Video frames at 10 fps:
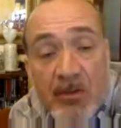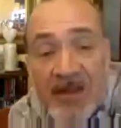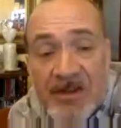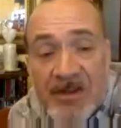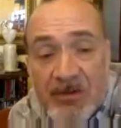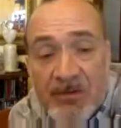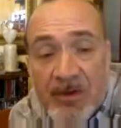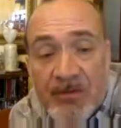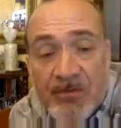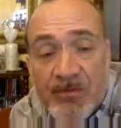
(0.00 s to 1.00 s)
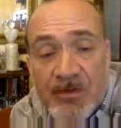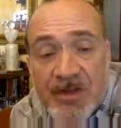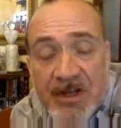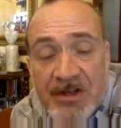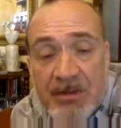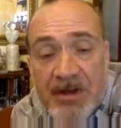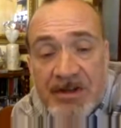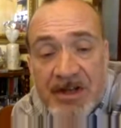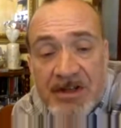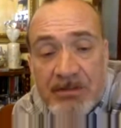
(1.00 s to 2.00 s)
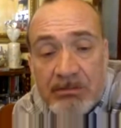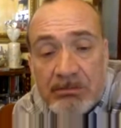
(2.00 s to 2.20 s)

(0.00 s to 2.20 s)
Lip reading: and that's what the state design pattern does.